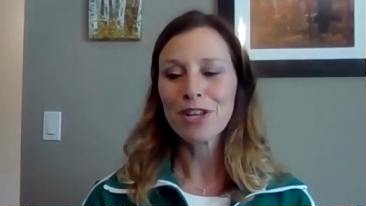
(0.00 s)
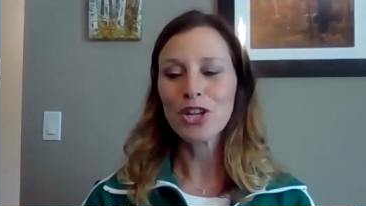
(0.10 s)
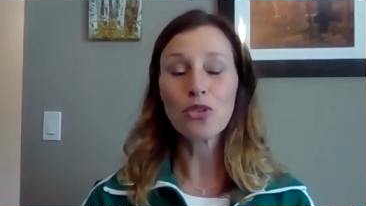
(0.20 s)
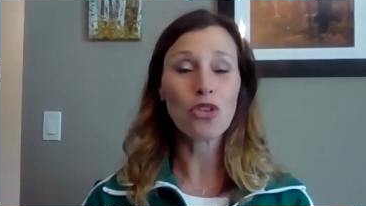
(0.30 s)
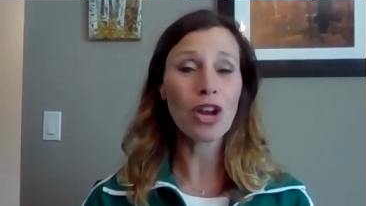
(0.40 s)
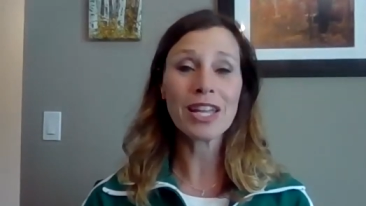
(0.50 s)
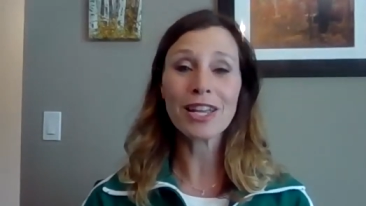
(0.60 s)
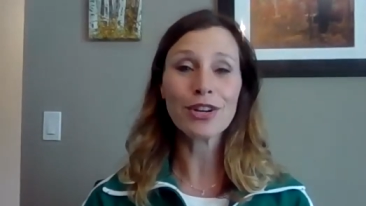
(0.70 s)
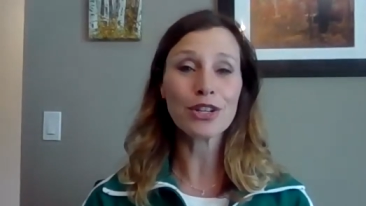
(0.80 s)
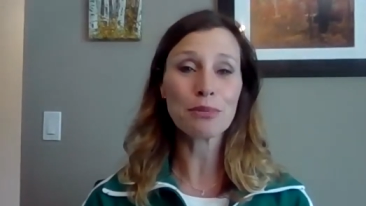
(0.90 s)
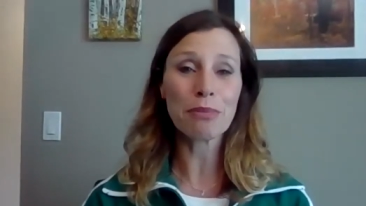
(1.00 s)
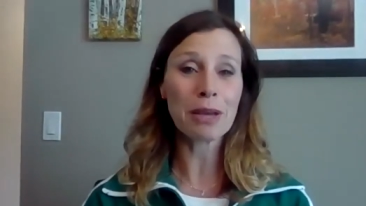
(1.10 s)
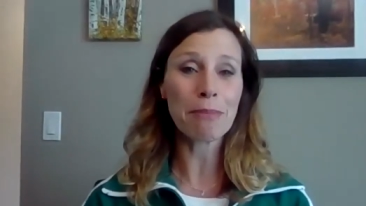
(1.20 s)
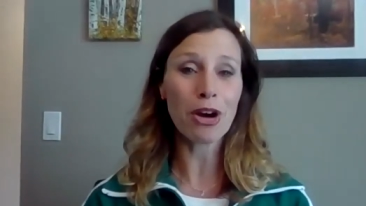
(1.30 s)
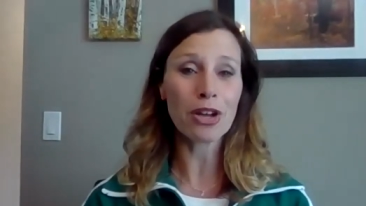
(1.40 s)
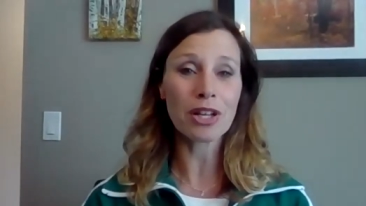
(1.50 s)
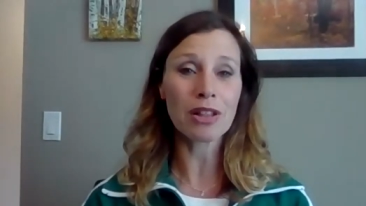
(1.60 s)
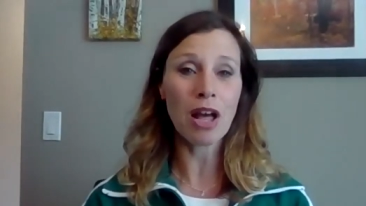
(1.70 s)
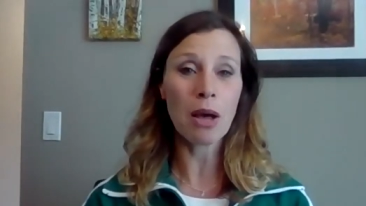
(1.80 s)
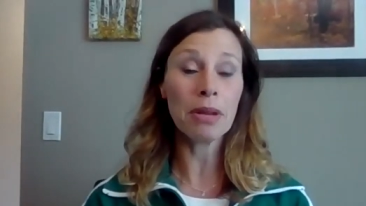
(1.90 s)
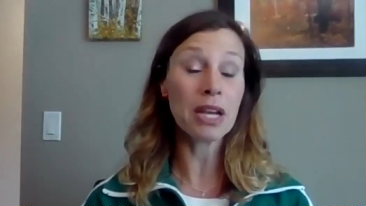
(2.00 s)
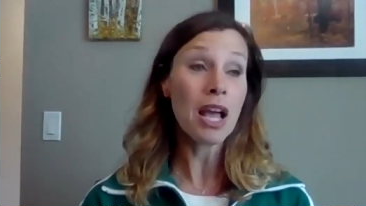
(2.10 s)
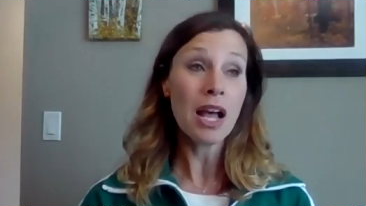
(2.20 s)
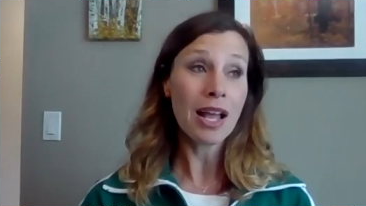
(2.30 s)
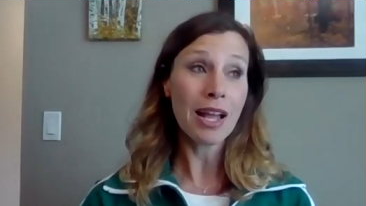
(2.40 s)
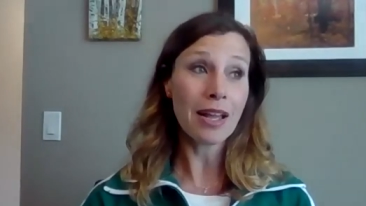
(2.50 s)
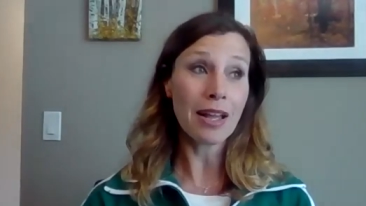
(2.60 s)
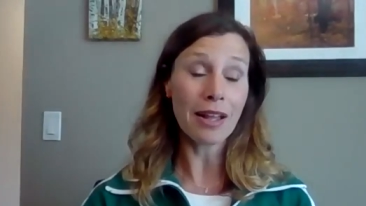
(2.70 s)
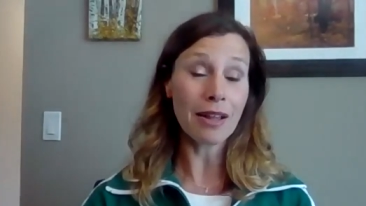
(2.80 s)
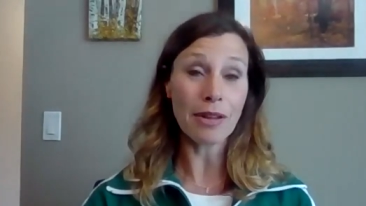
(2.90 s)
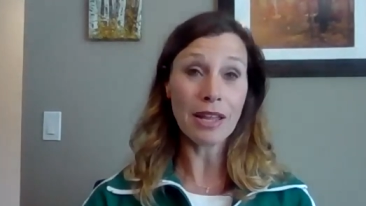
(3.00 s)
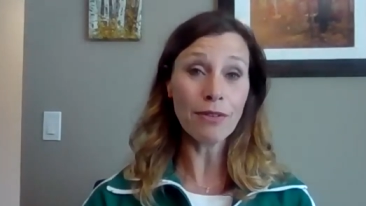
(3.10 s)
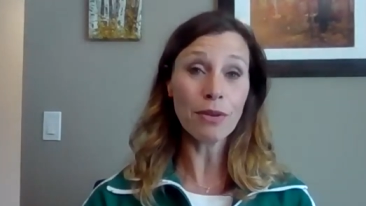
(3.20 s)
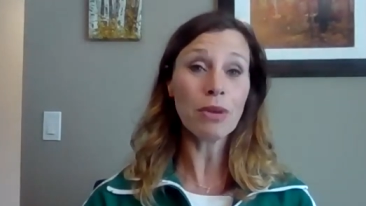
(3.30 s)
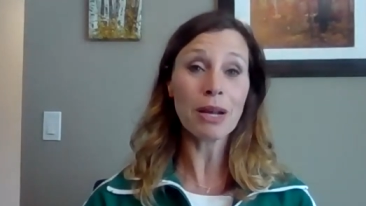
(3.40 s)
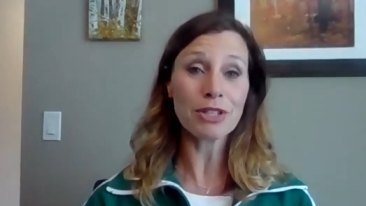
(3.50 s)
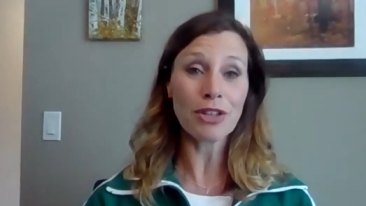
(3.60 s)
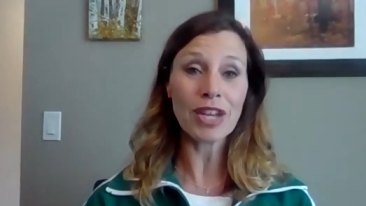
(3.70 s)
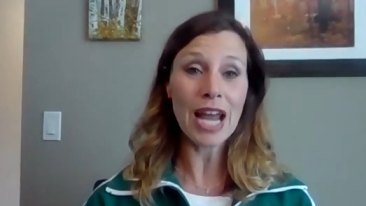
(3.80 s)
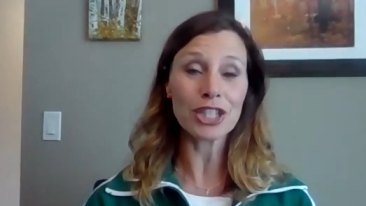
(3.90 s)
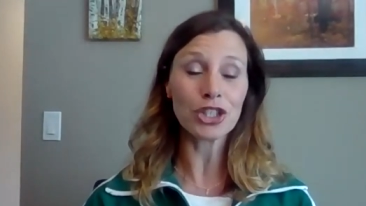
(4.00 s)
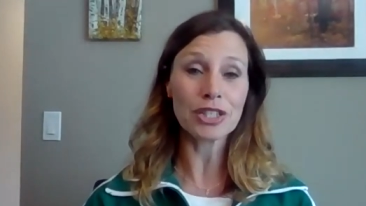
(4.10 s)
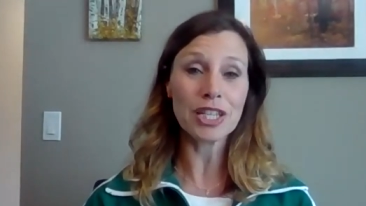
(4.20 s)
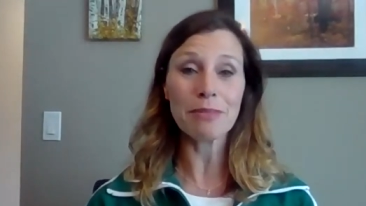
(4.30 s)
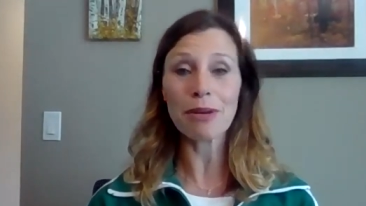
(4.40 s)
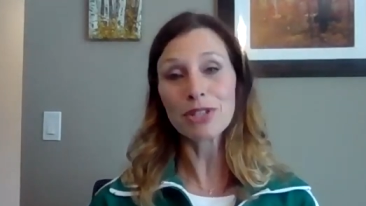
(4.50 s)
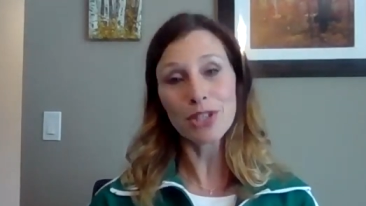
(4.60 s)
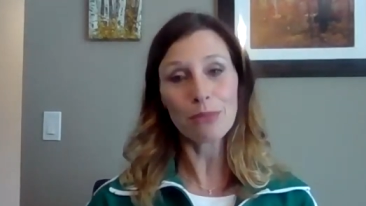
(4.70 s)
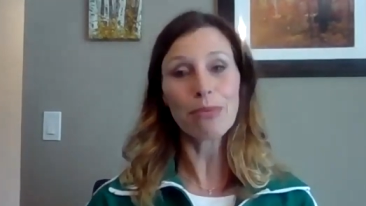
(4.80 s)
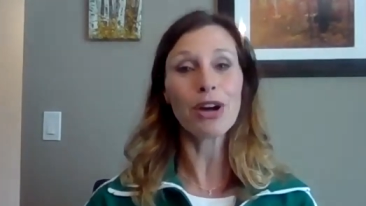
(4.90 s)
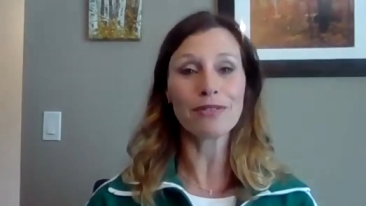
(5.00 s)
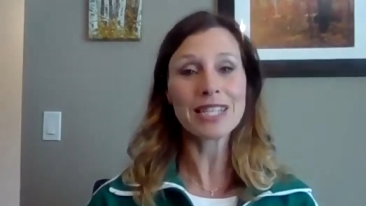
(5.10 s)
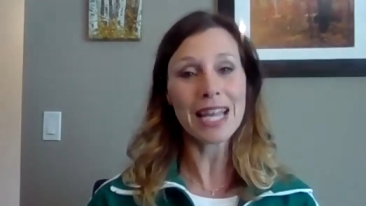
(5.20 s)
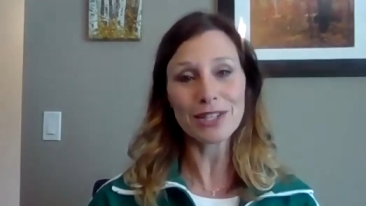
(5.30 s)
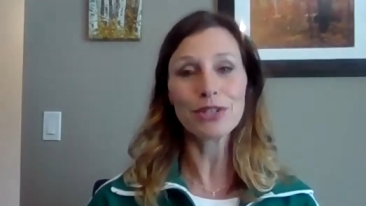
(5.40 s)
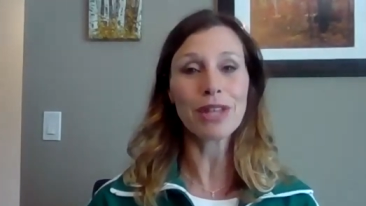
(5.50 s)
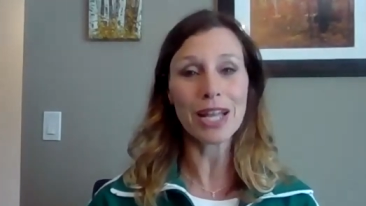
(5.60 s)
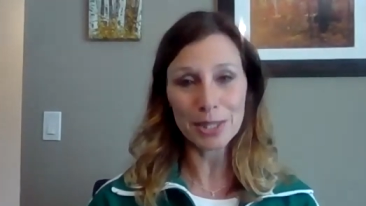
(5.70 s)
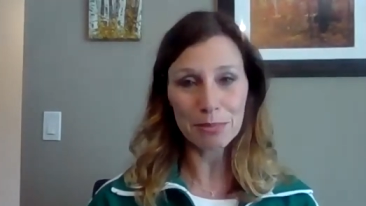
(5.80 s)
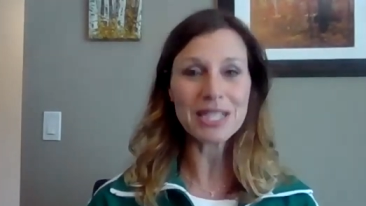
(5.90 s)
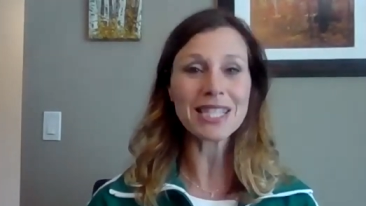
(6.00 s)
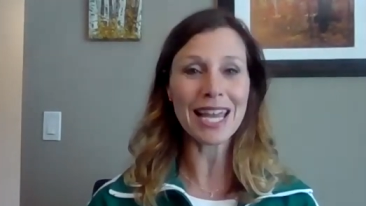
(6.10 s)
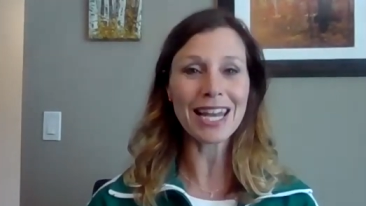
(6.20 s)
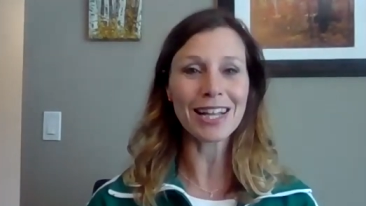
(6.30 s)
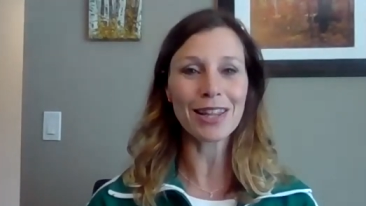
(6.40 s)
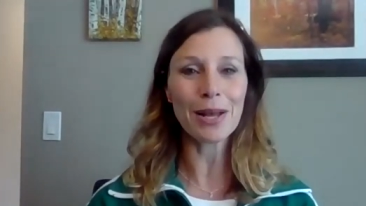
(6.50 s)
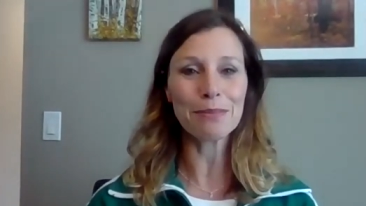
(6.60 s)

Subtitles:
you know, great years being a part of the club. And even when I was on the national team, I was still part of Saskatoon Lions Speed Skating Club.